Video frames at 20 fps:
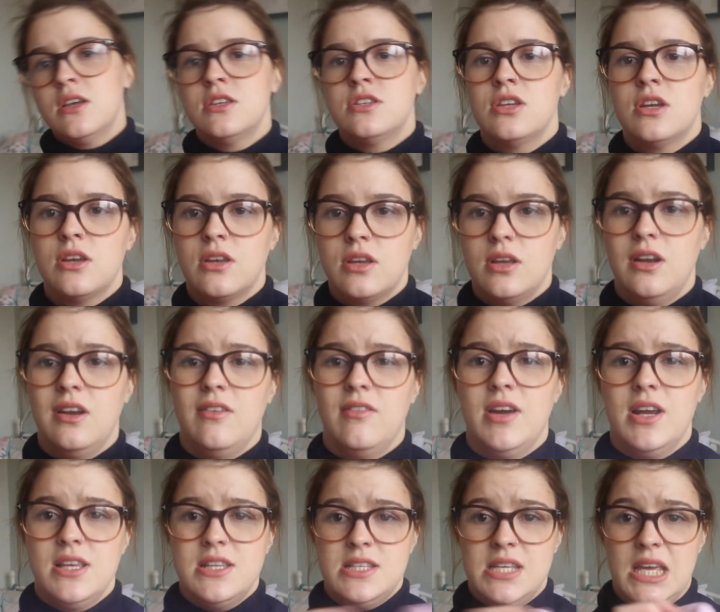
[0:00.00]
circular
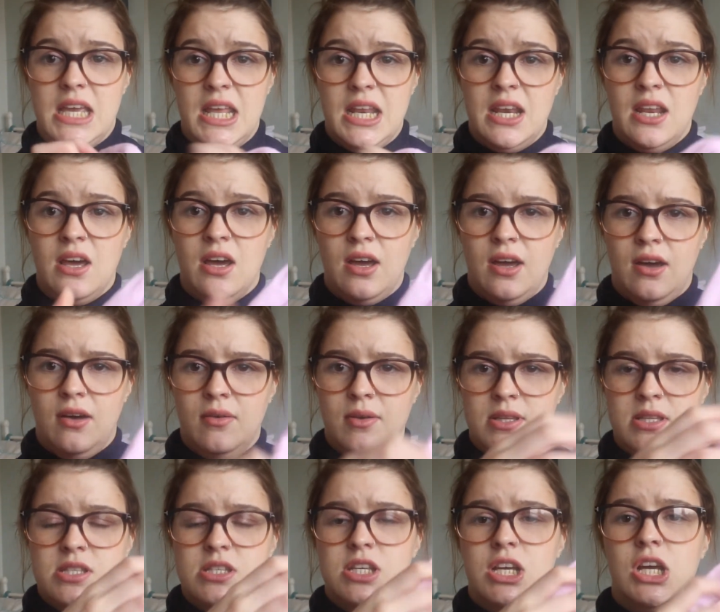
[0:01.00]
writing. I'll
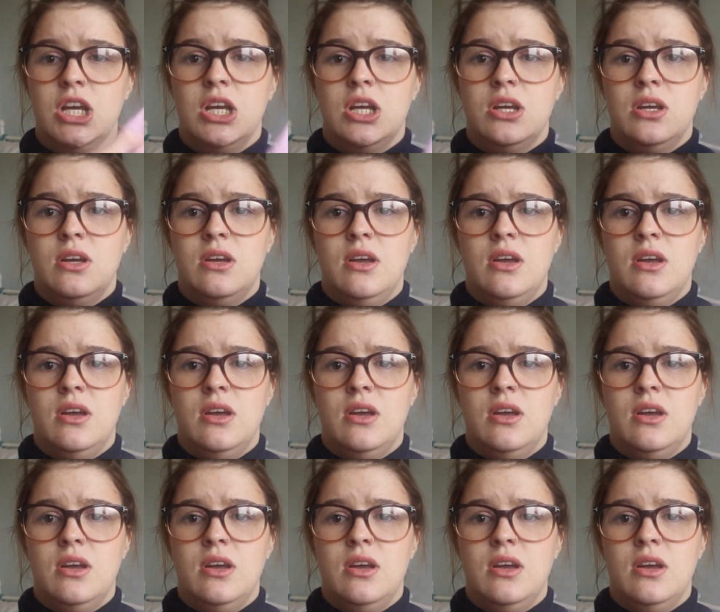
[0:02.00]
insert